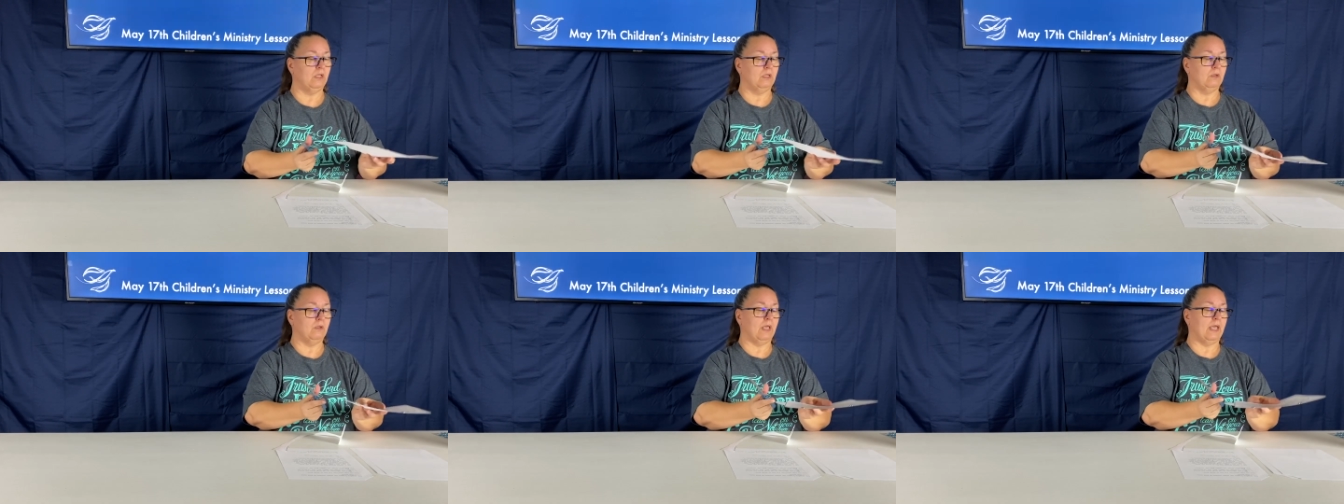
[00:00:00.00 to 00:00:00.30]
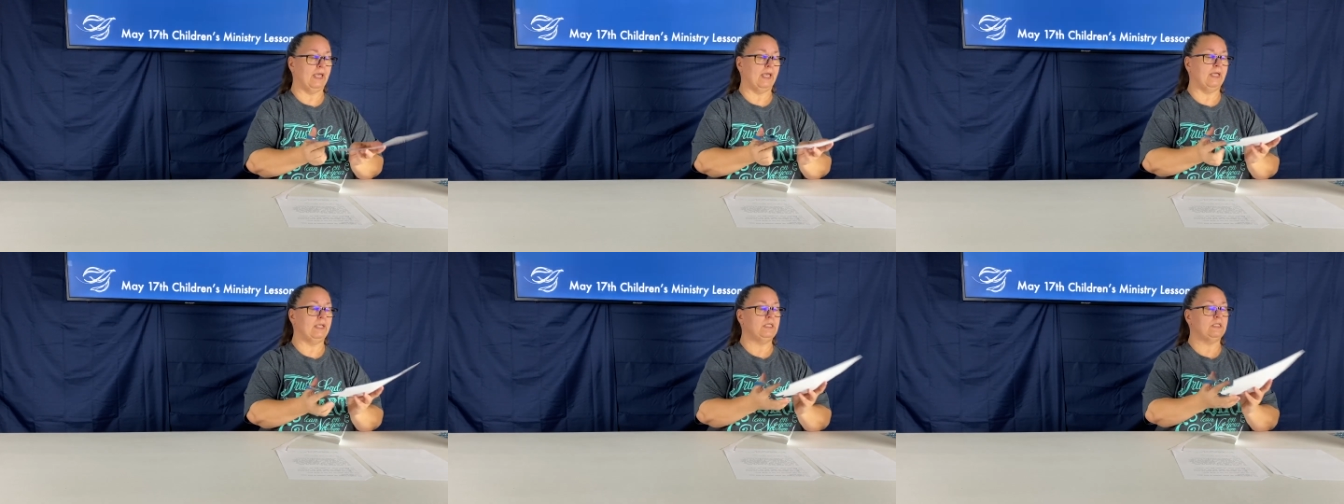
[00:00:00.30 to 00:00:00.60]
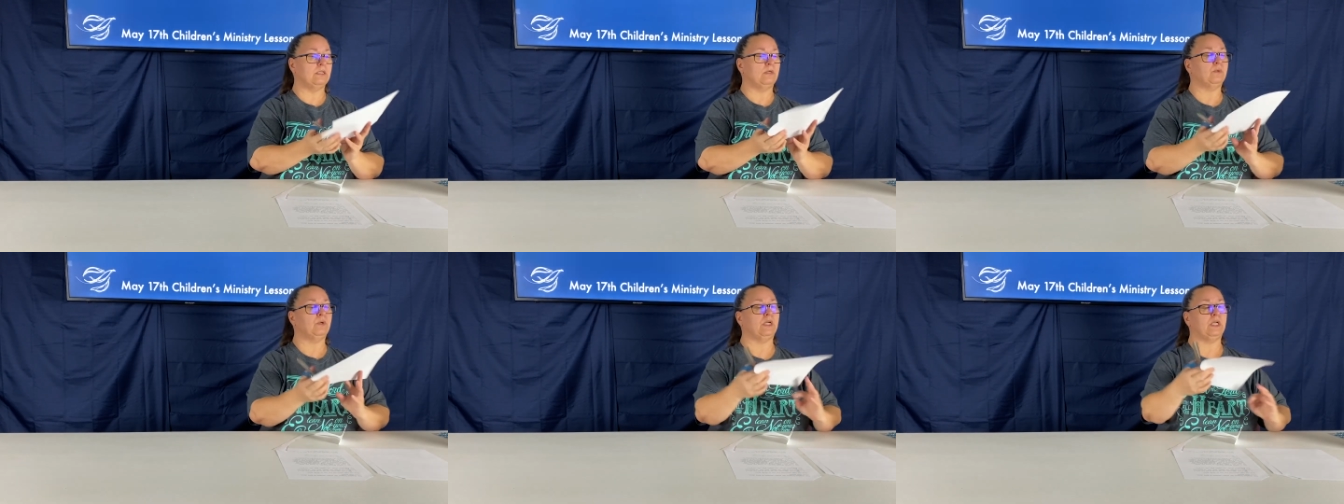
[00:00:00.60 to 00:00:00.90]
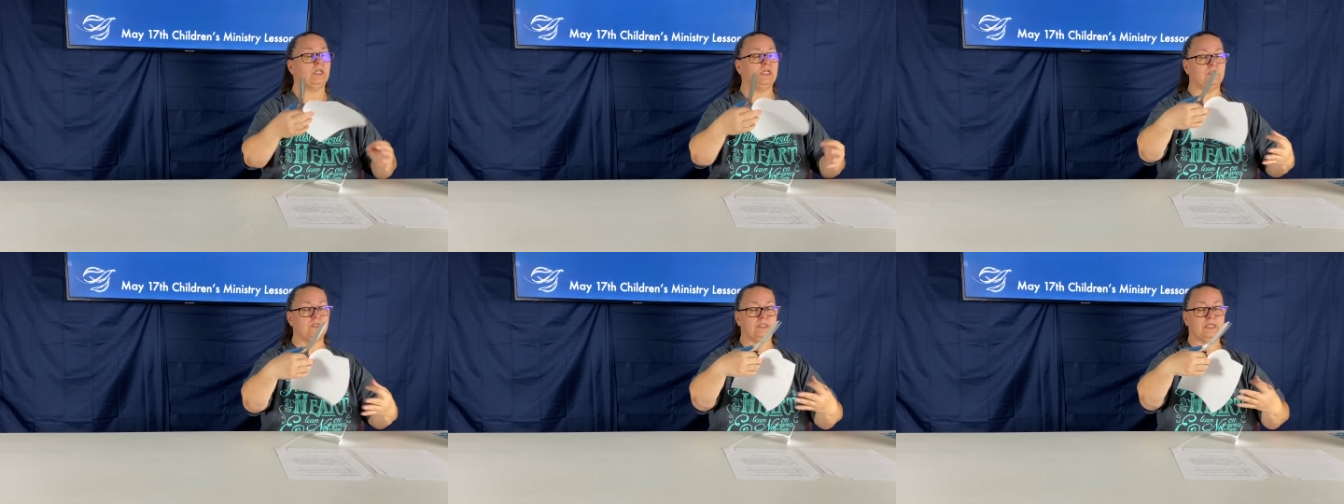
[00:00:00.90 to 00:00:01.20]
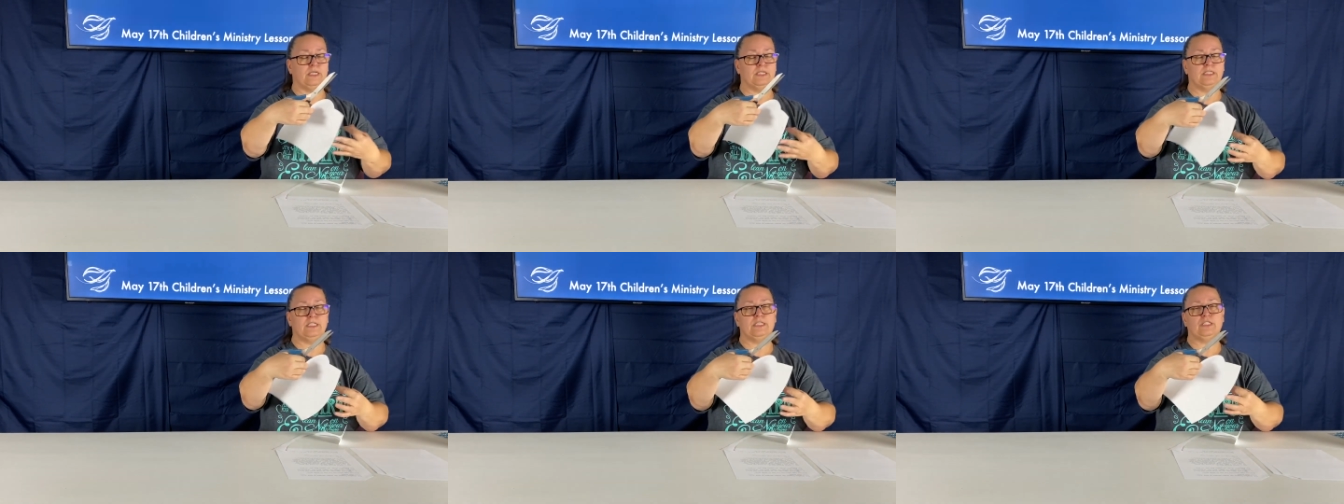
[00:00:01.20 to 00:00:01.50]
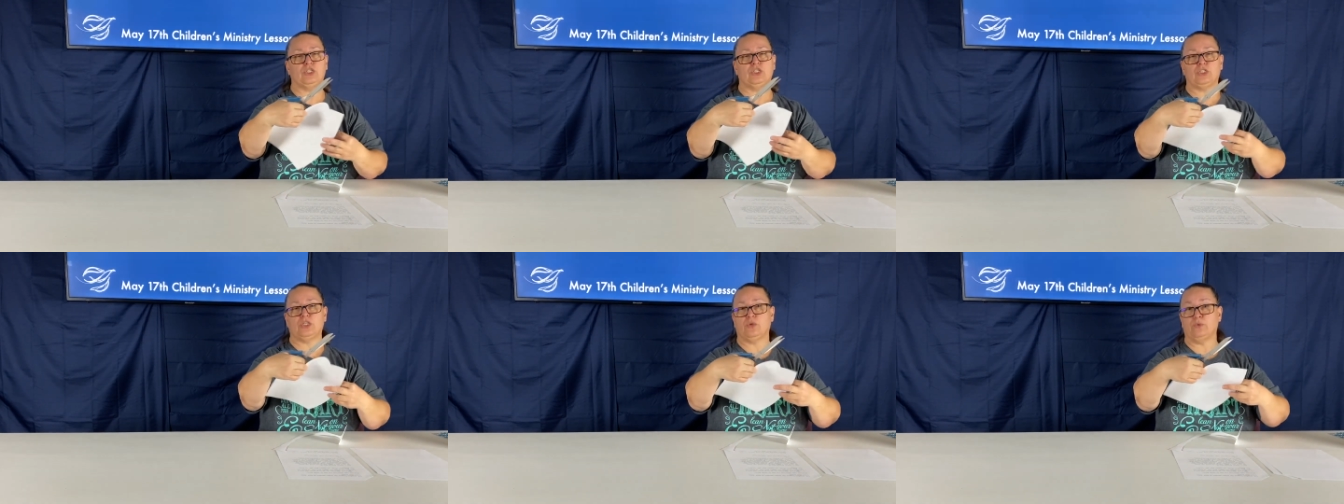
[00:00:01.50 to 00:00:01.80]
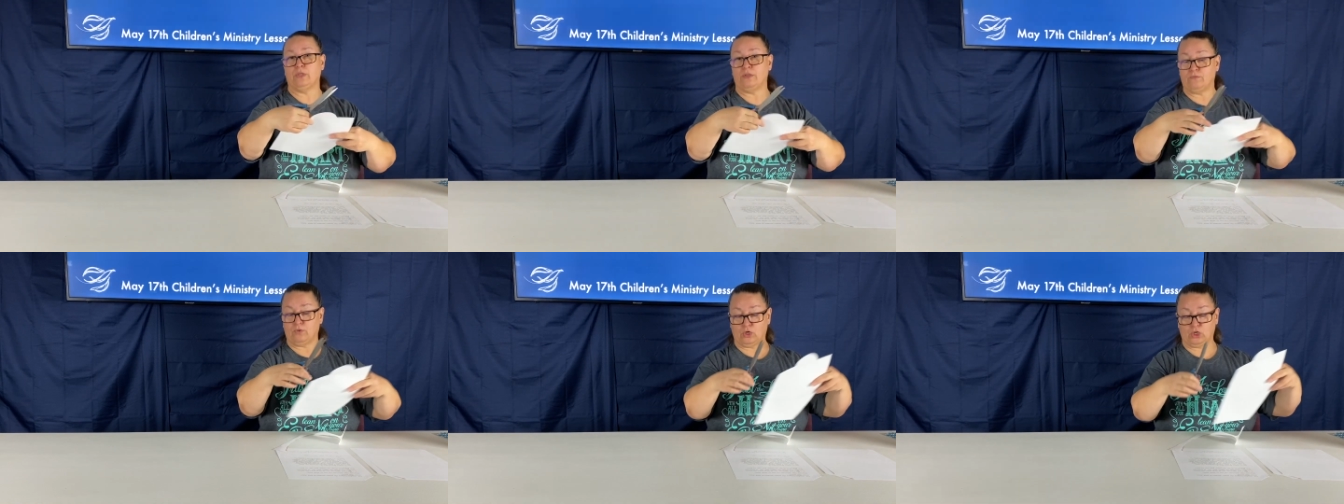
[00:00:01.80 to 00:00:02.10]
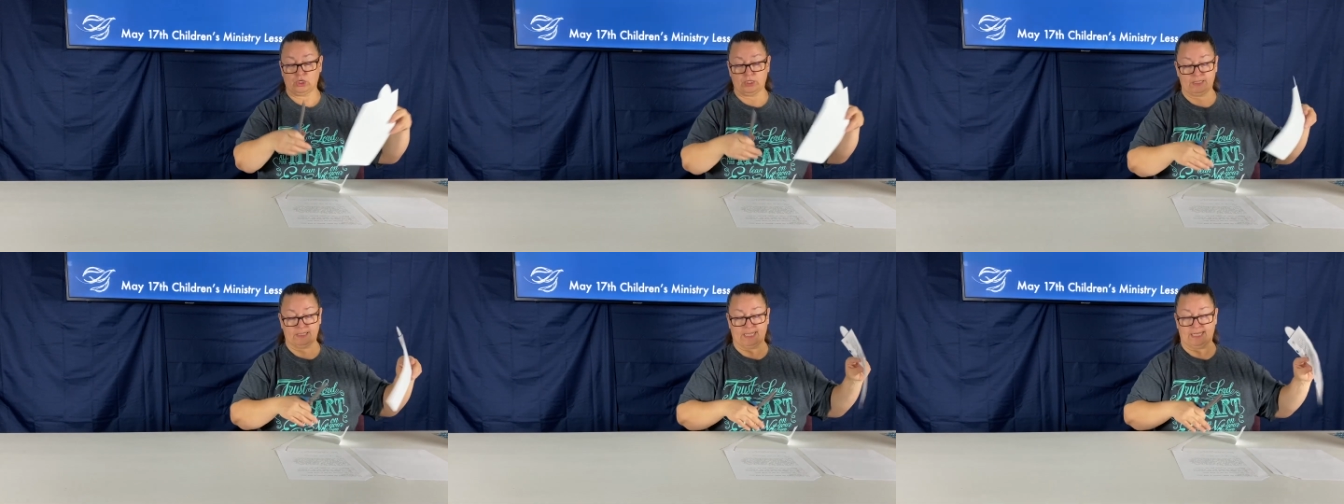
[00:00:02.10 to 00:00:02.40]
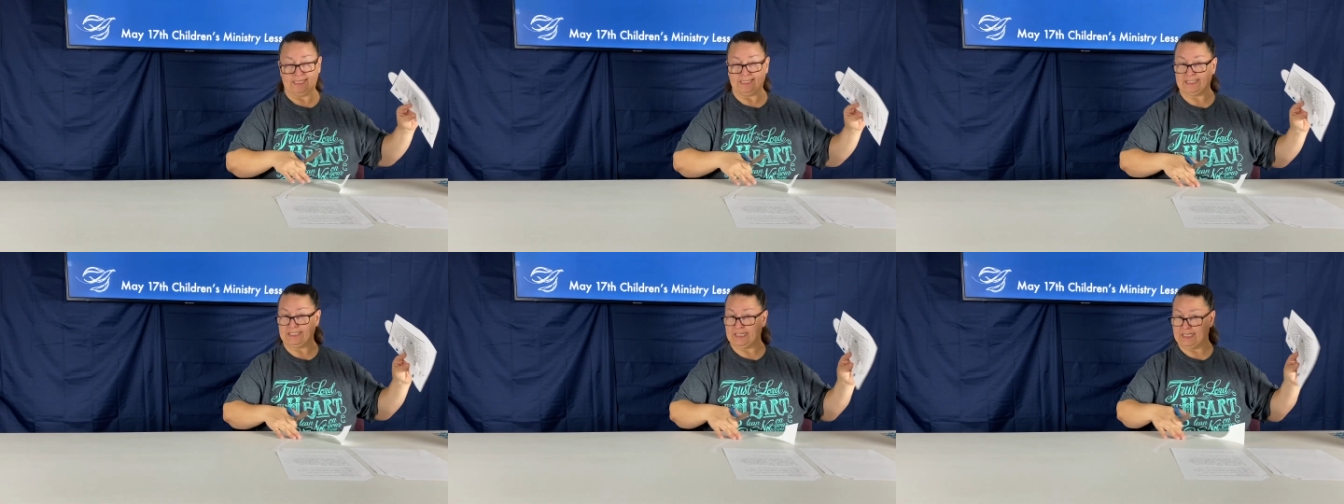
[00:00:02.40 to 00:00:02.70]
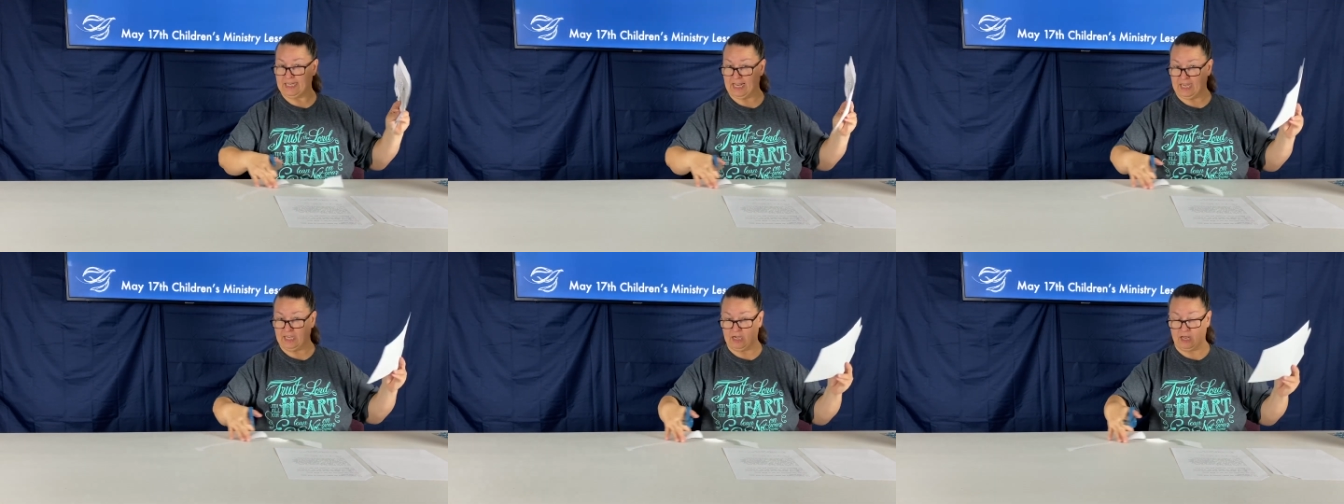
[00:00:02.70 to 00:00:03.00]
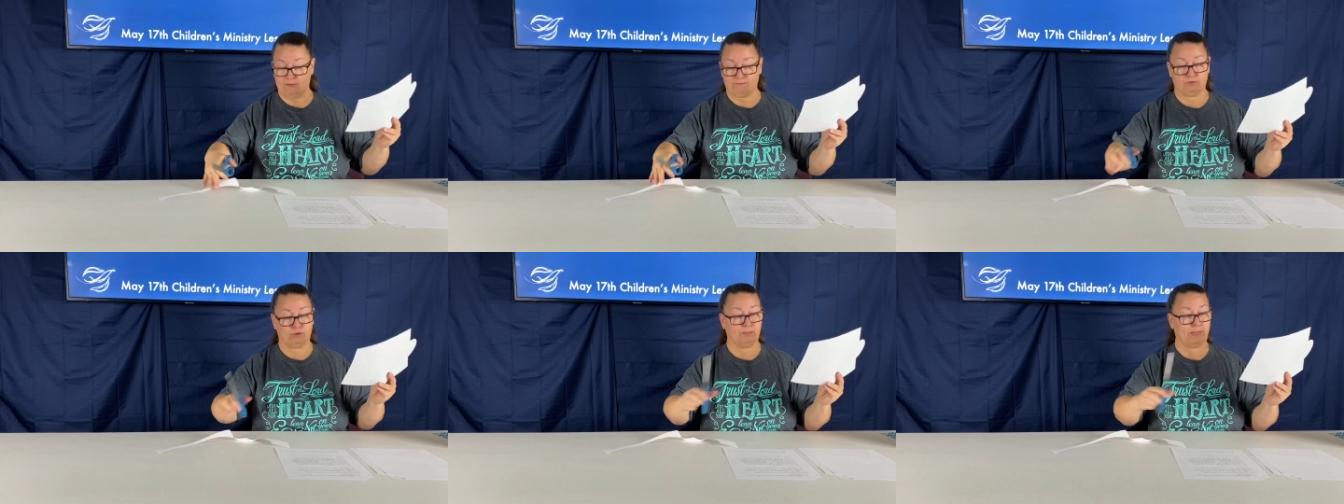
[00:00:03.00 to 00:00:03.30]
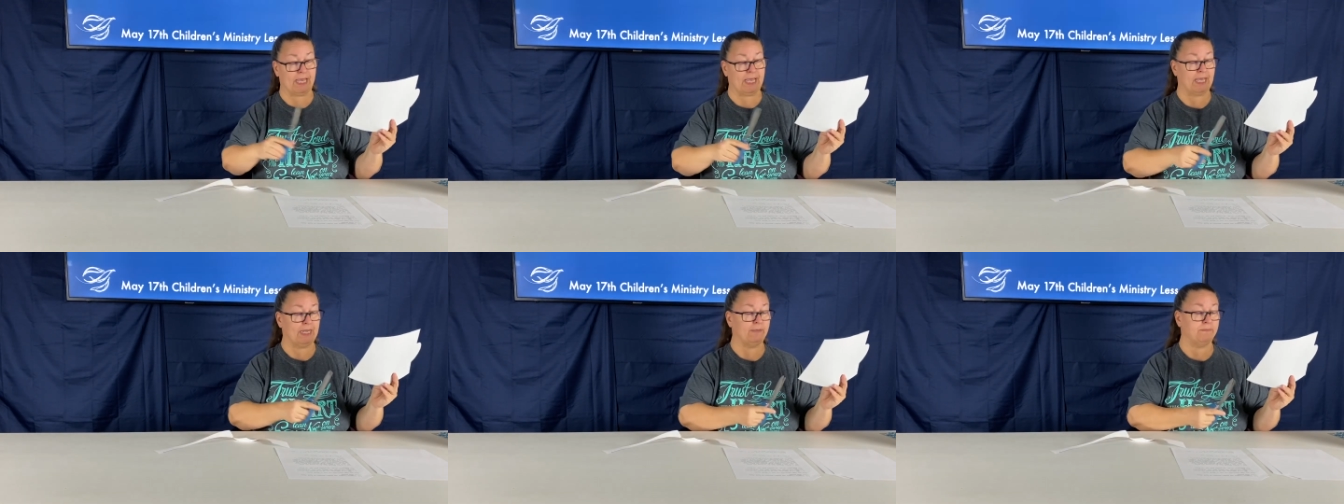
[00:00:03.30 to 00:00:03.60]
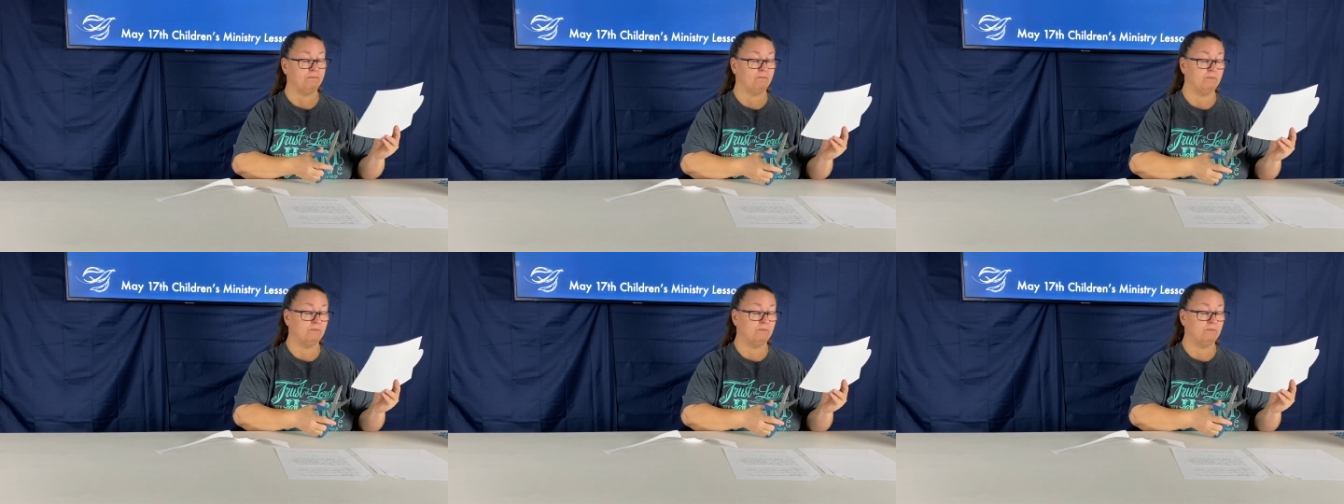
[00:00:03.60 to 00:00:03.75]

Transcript: Okay, so we're gonna use our scissors only for good things today, not for bad.